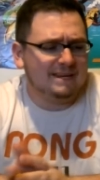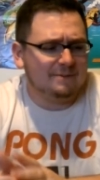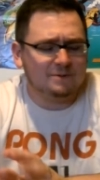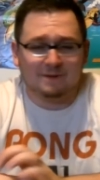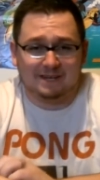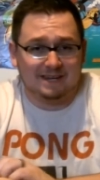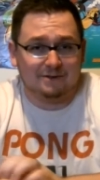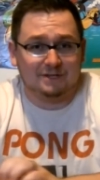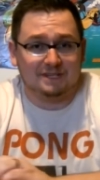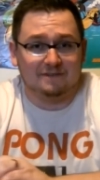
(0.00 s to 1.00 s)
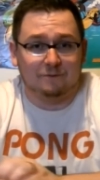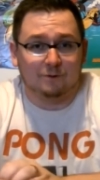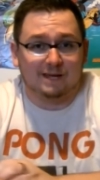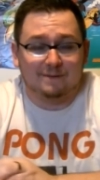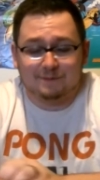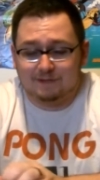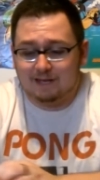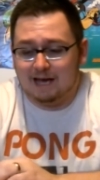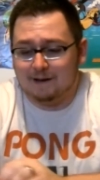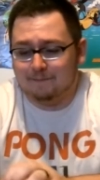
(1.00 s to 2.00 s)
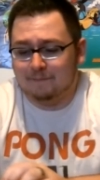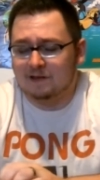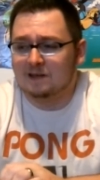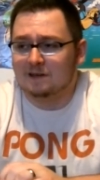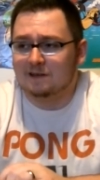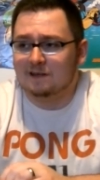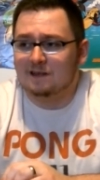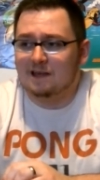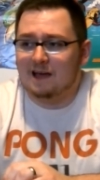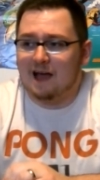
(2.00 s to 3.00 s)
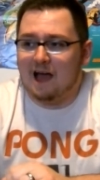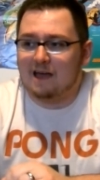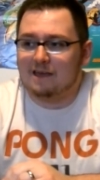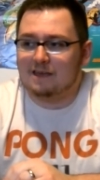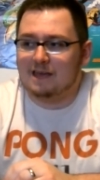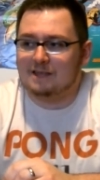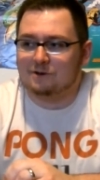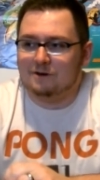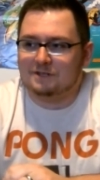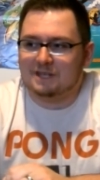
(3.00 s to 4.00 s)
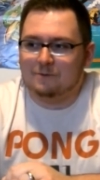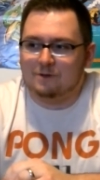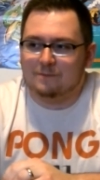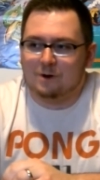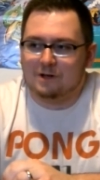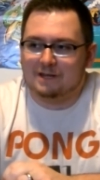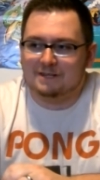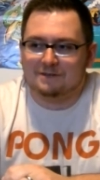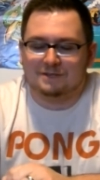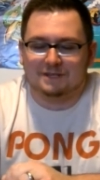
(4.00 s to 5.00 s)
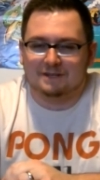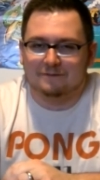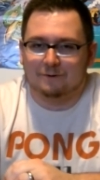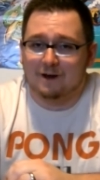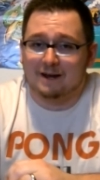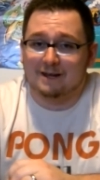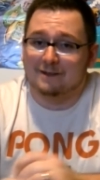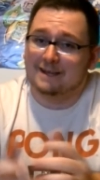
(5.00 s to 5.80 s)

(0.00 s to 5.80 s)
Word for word: I picked up some Nintendo 64 games. Um, it's hard to say where the market is on 64 right now.